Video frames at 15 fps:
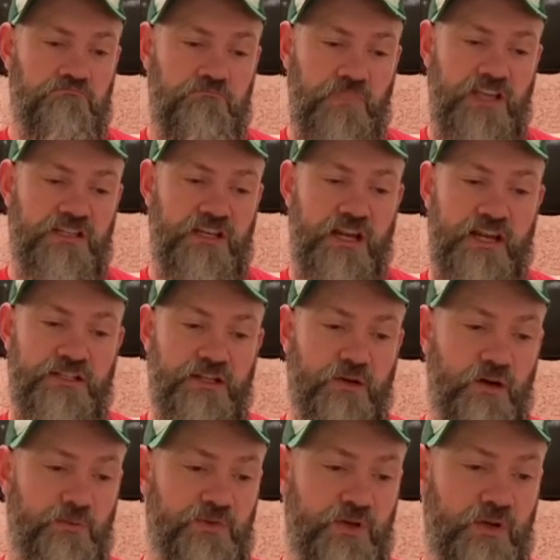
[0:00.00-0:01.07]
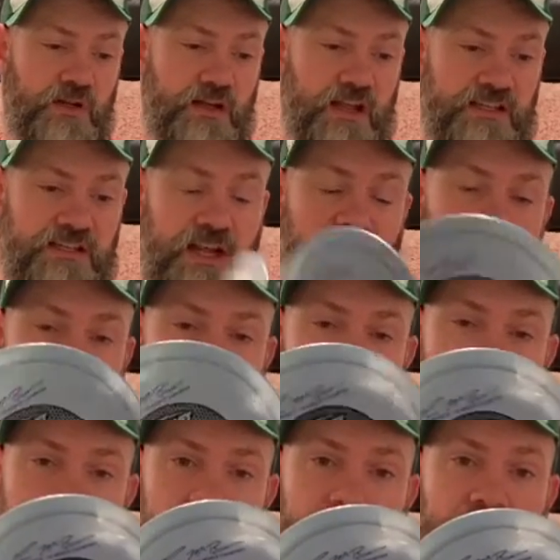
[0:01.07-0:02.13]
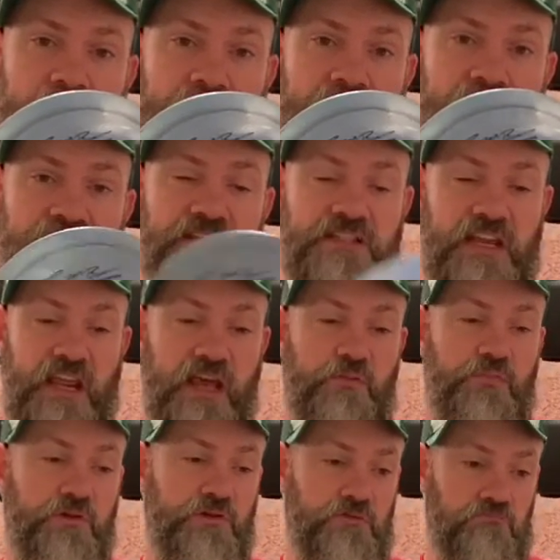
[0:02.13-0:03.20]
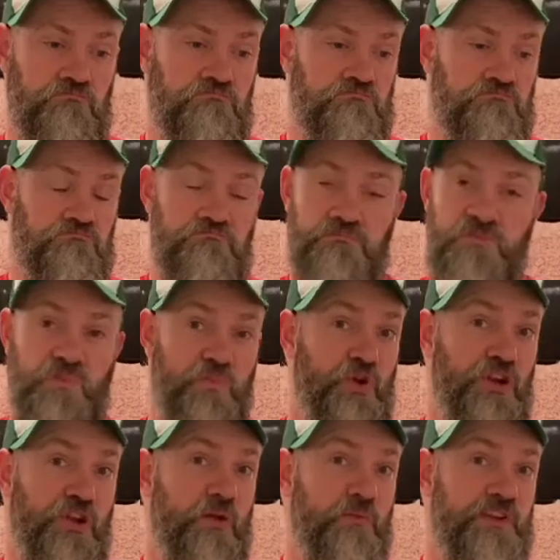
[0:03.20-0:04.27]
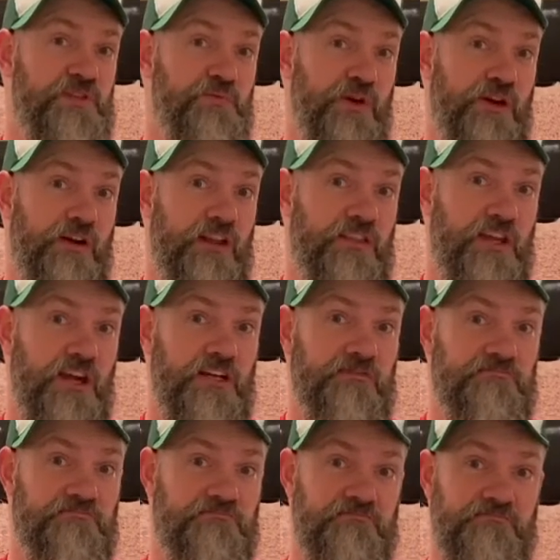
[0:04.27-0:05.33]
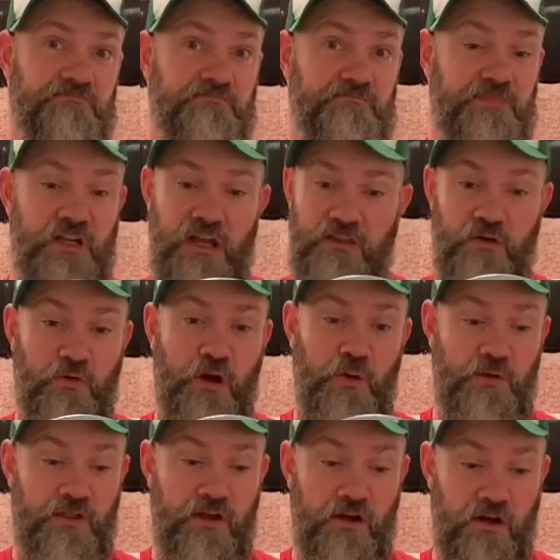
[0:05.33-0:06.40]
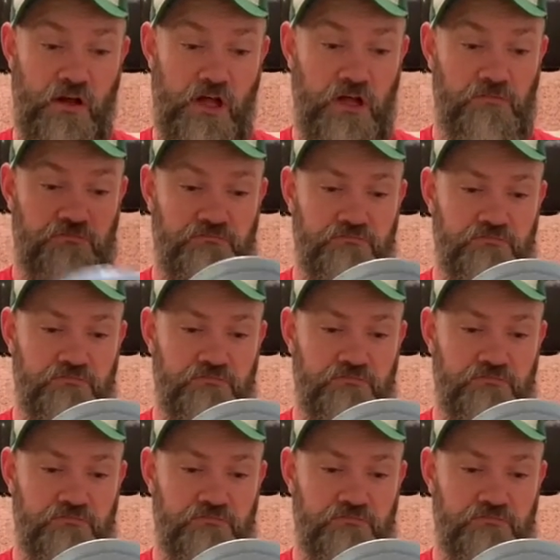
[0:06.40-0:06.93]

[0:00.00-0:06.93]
Has a nice grip to it, nice color, and a nice stamp. It's a pretty good misprint right there. Nothing wrong with it at all.